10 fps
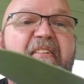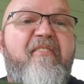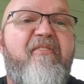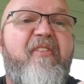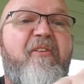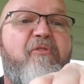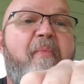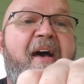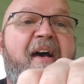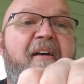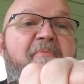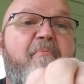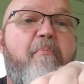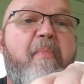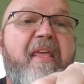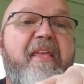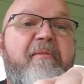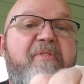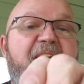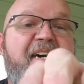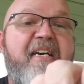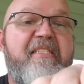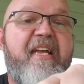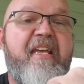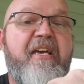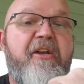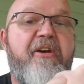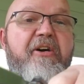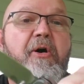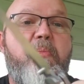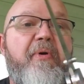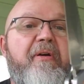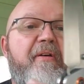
Fills my medium-sized hand up.